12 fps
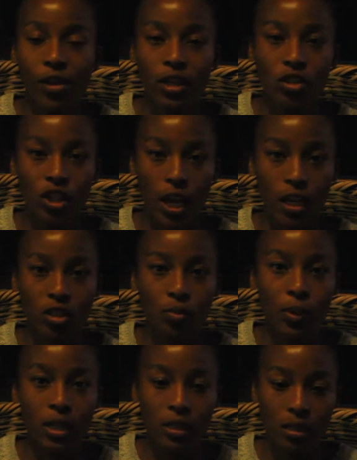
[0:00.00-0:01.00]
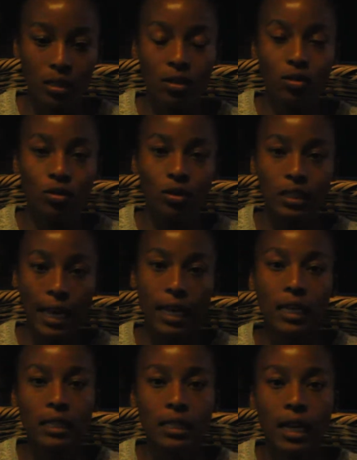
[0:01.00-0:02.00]
challenge, but it's still daily.
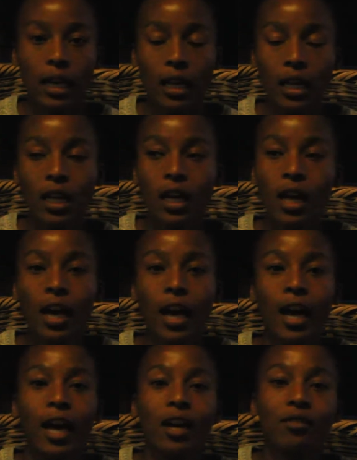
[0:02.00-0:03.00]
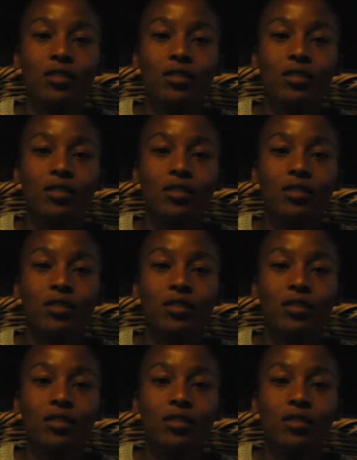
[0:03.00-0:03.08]
I